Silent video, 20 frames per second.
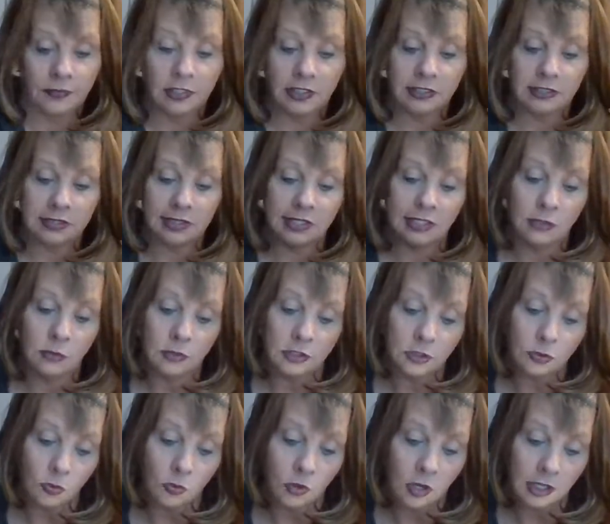Let's see
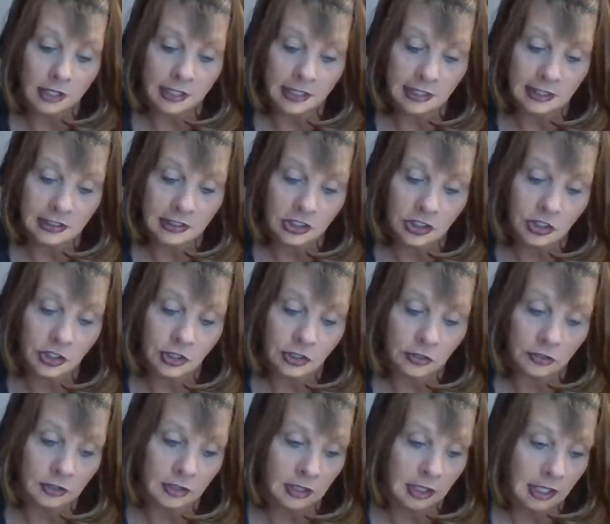what's walking into your
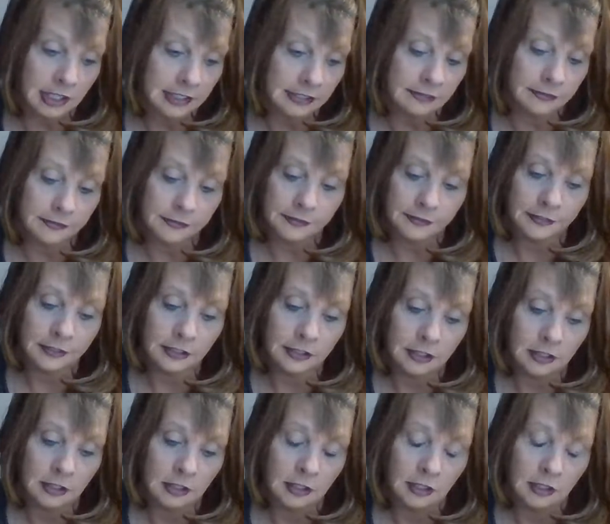life.
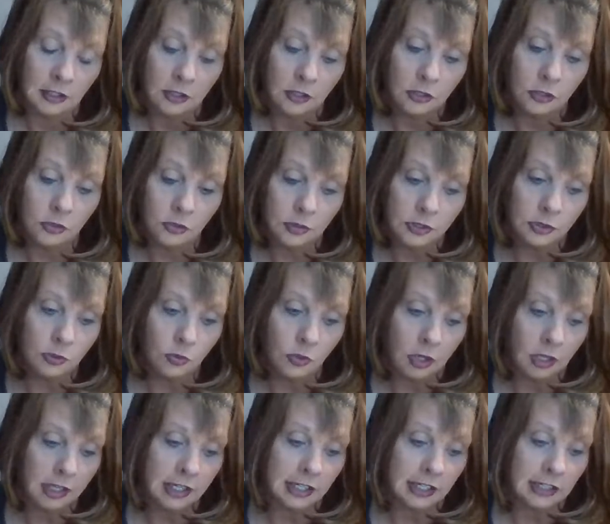Who is
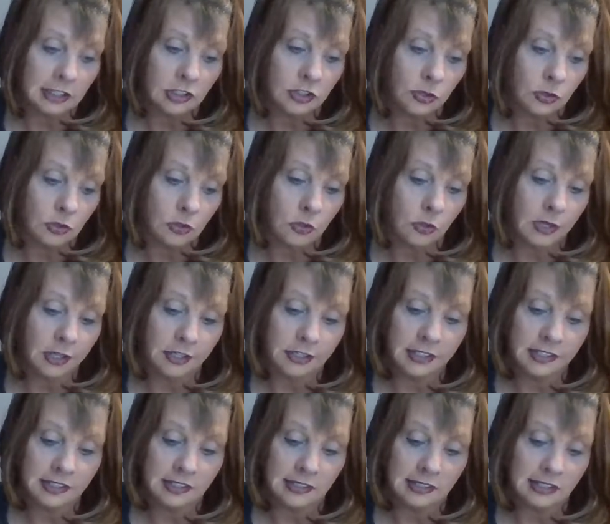walking into
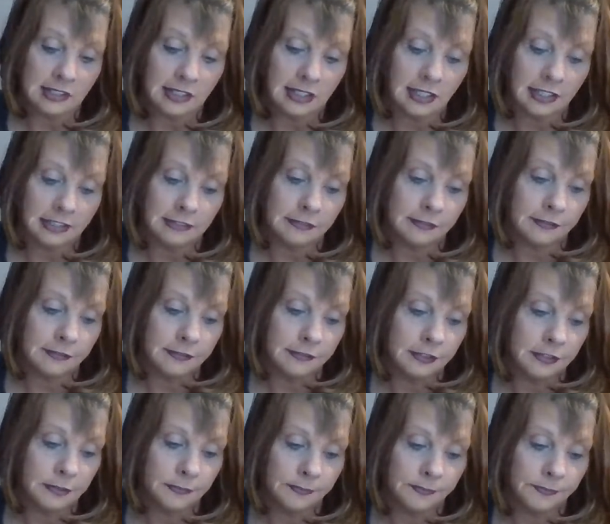Aquarius's life?
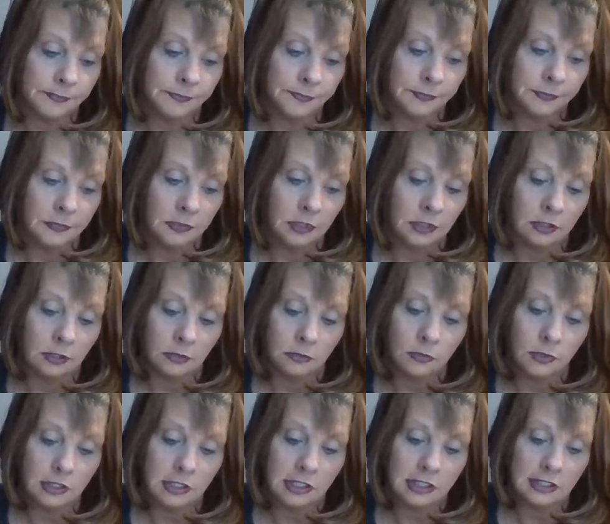
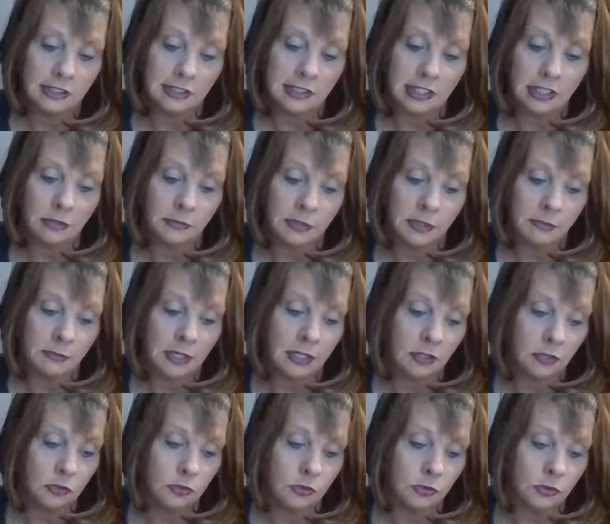What can you tell me
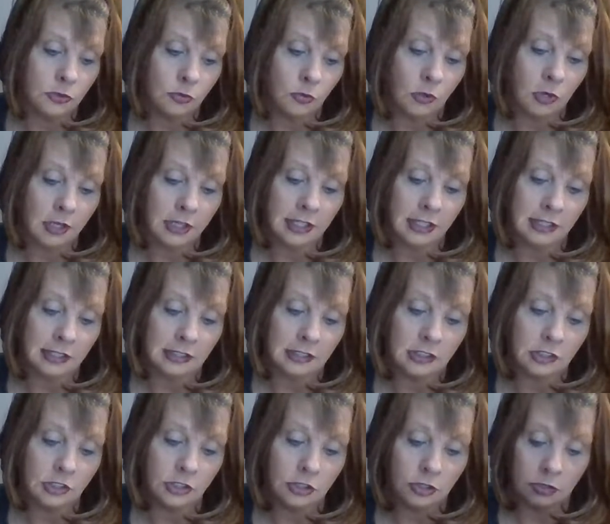about who's walking
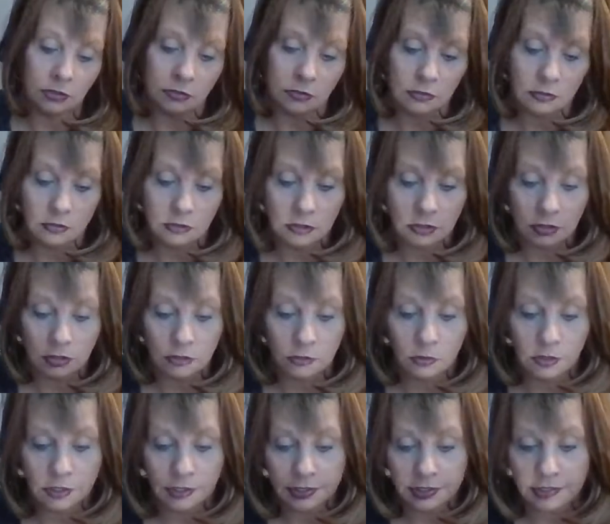into
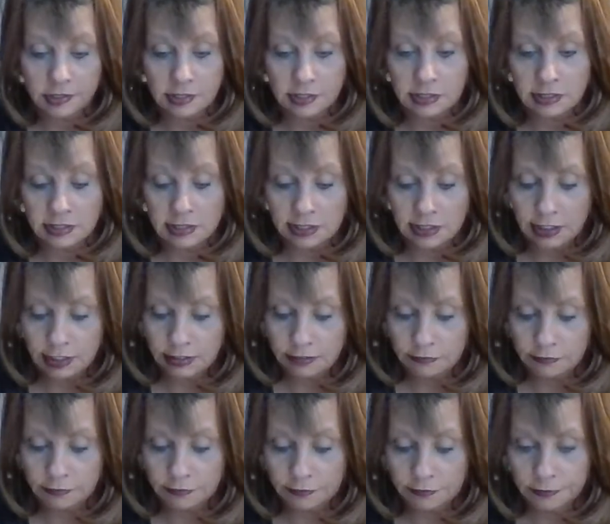Aquarius's
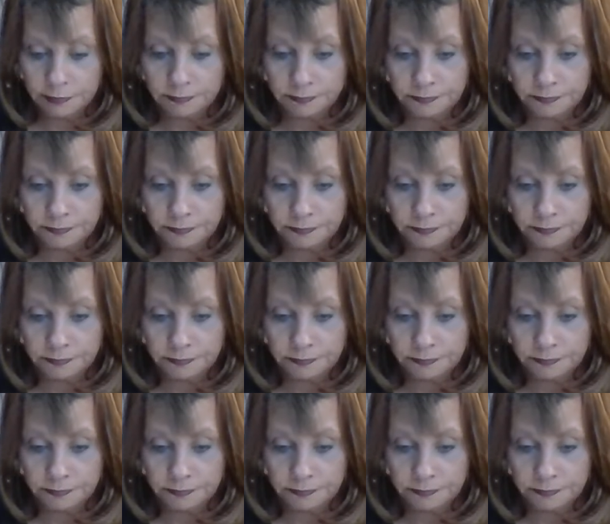life?